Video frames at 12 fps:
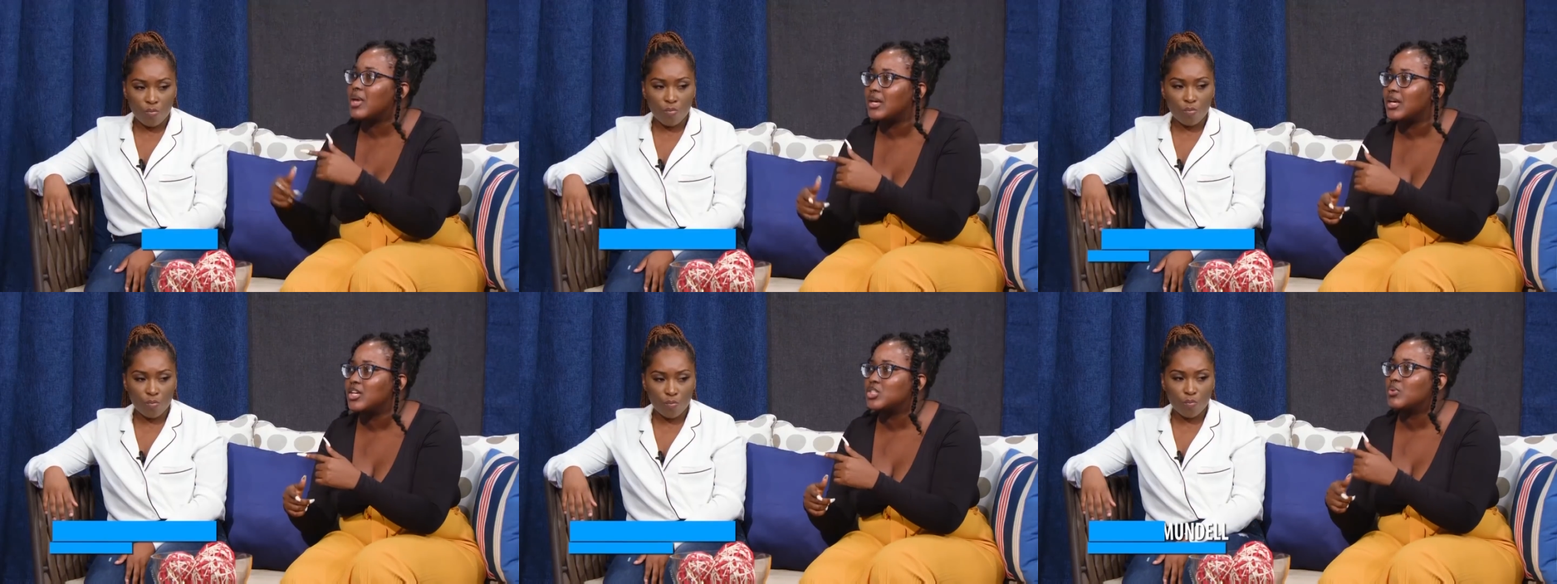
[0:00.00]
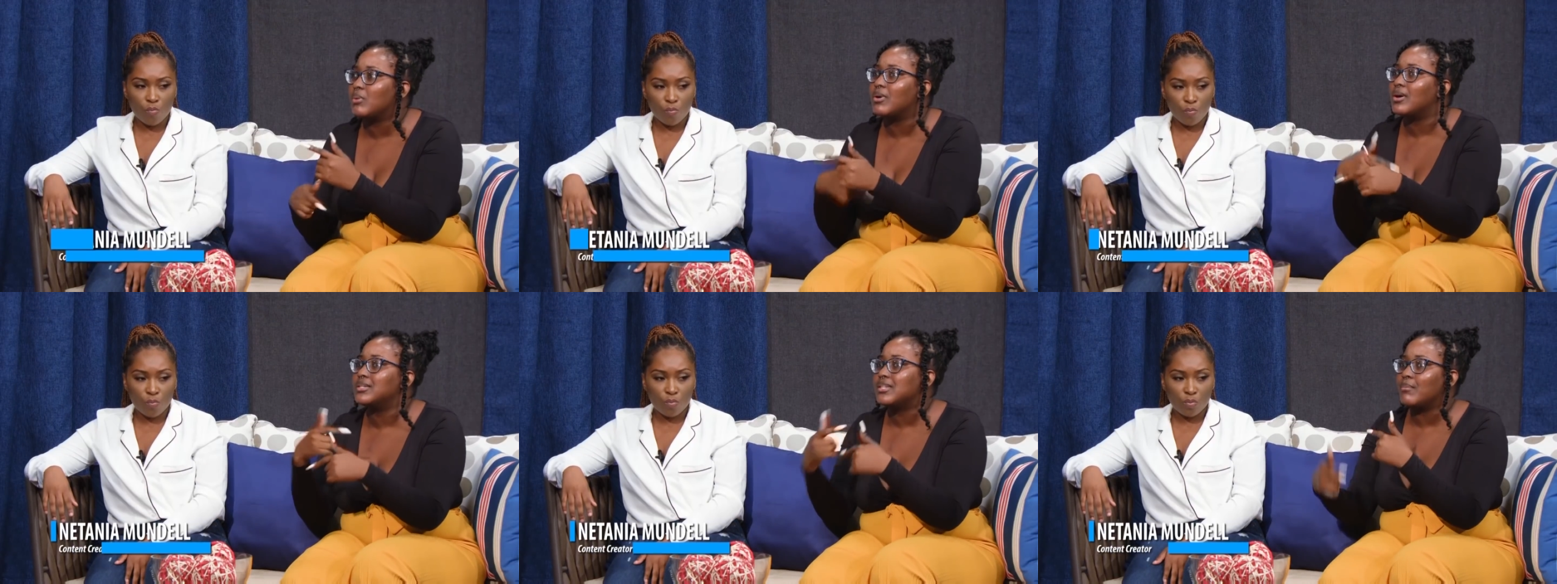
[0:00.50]
Speaker 1: a case where
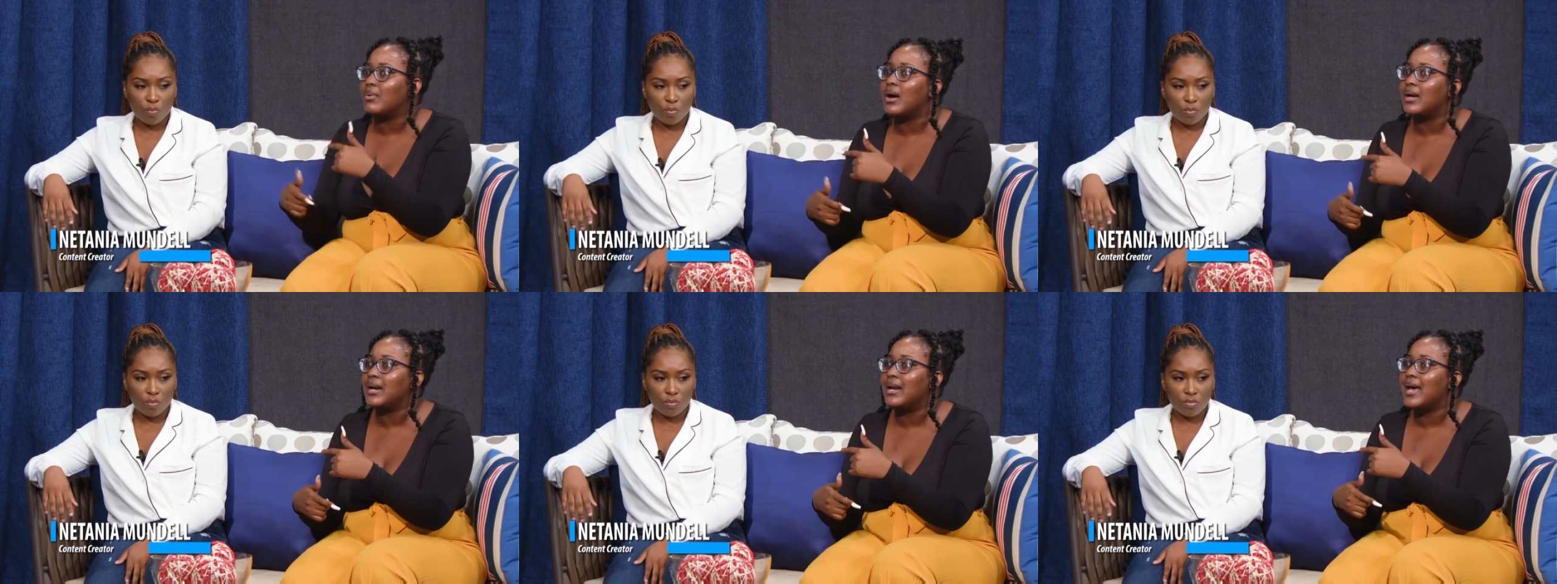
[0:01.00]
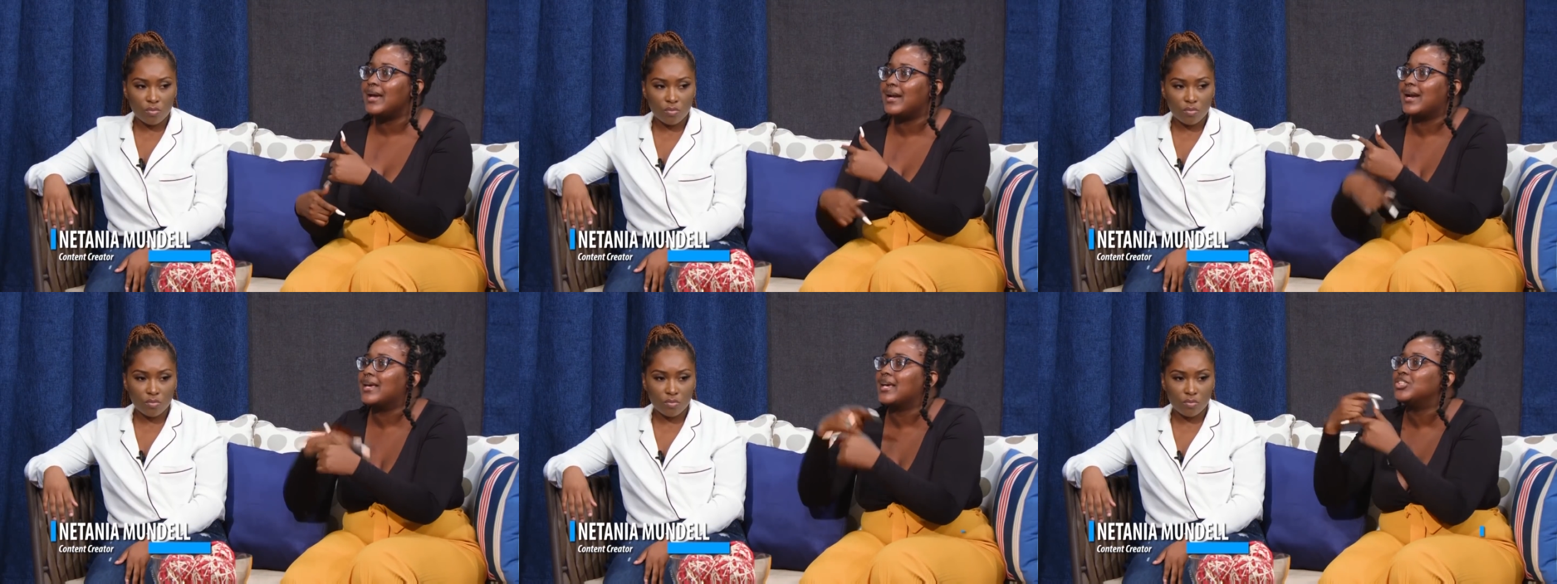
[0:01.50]
because I'm online
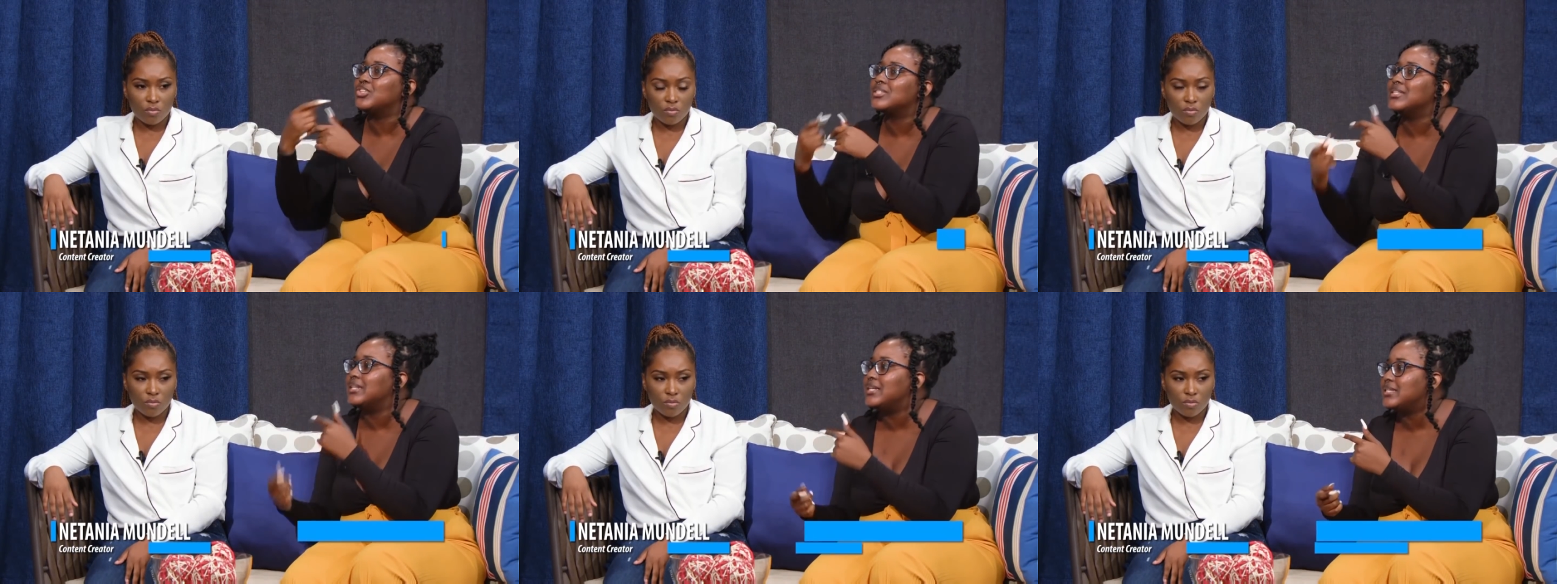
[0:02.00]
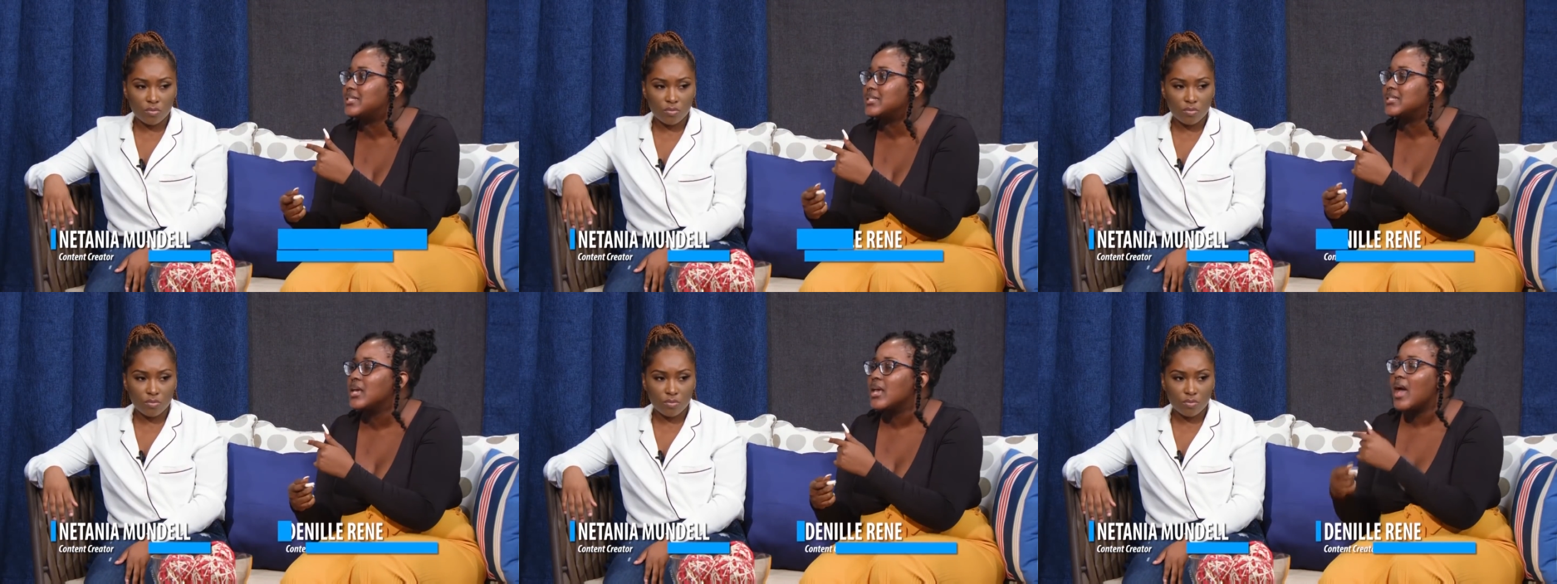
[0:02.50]
and I can just delete
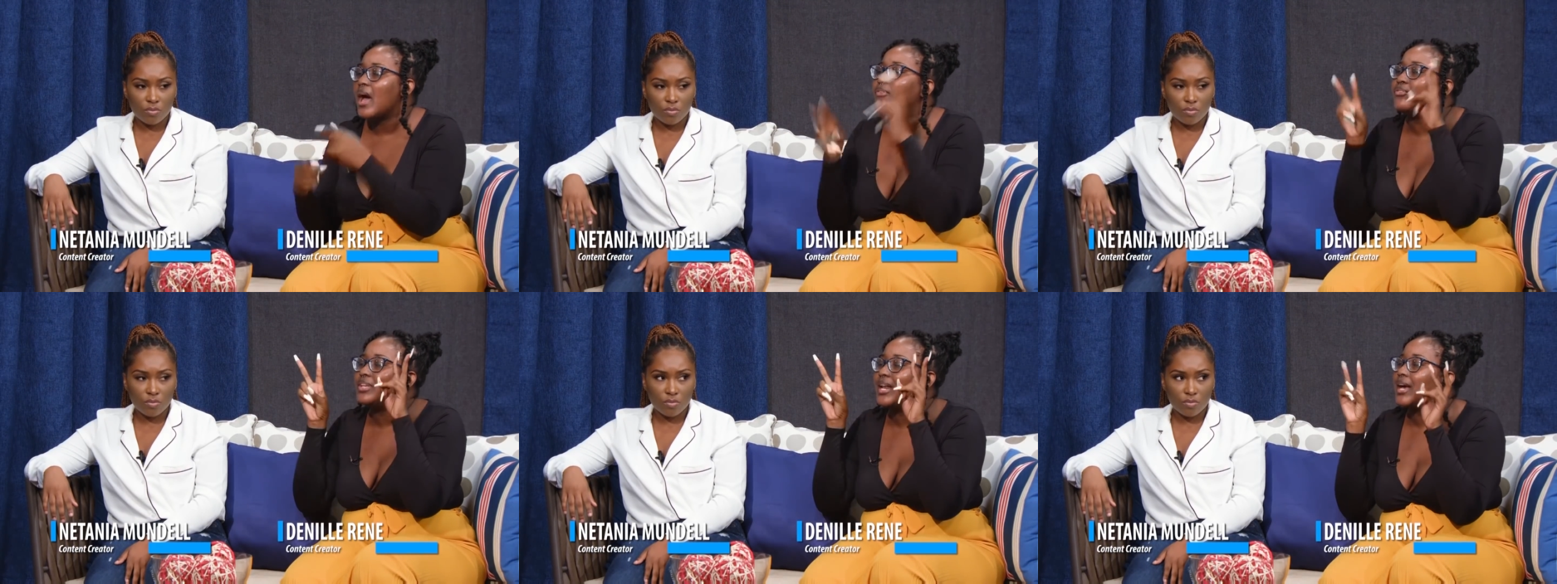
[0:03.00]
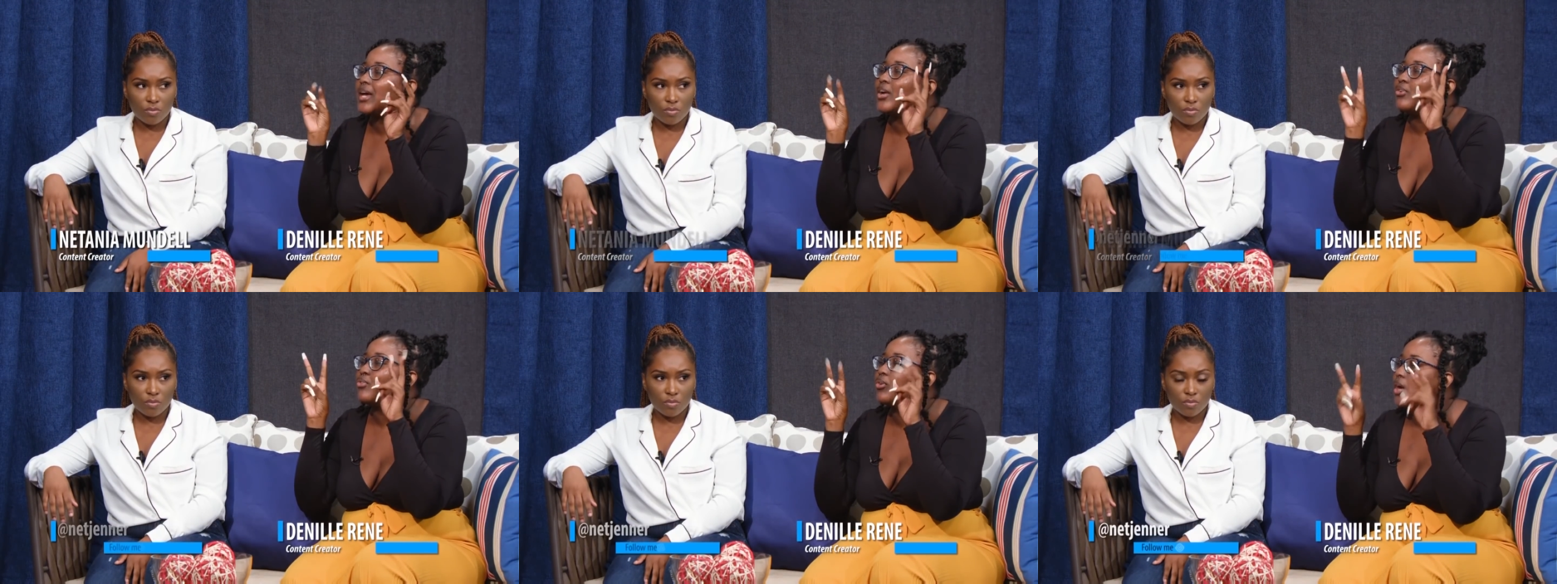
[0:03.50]
it, I feel like I
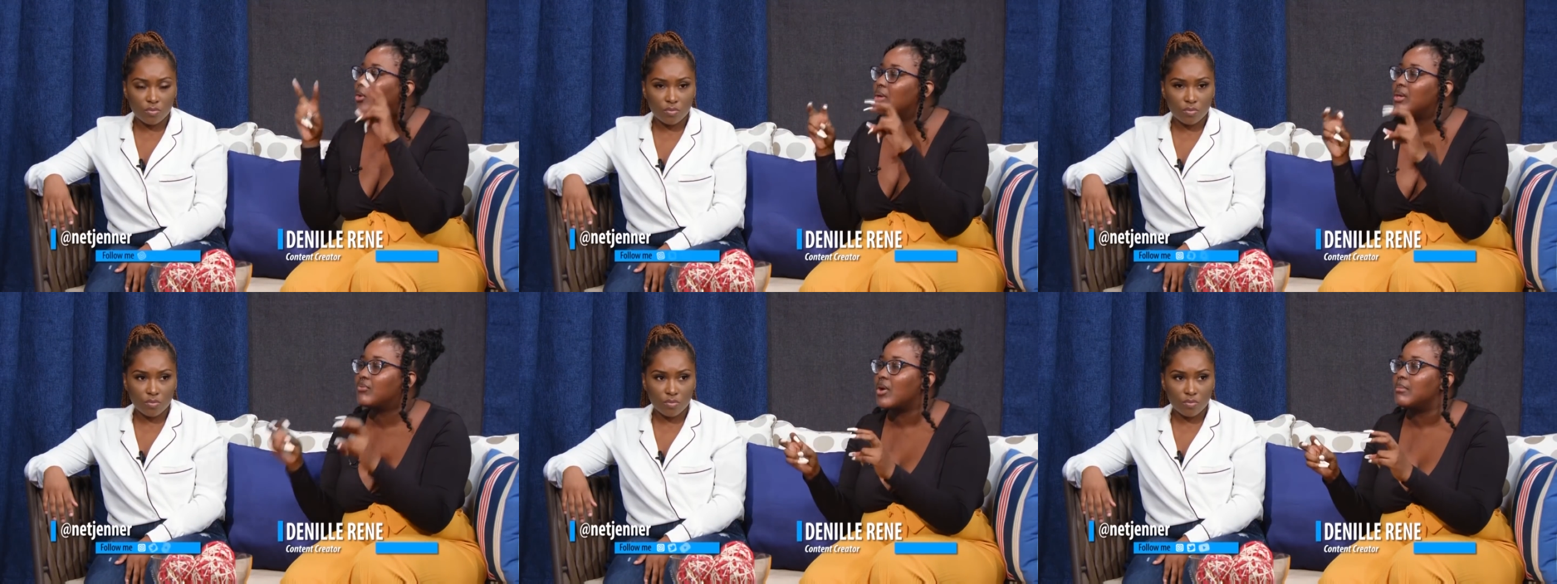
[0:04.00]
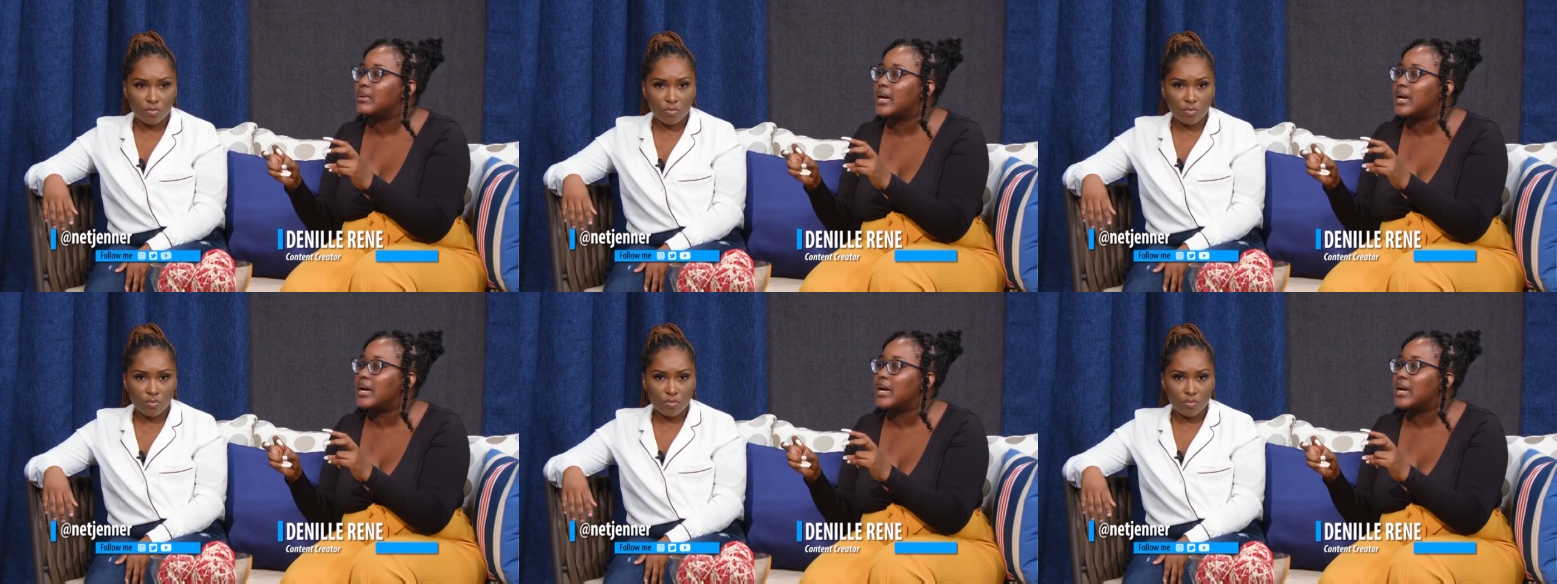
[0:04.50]
can run away from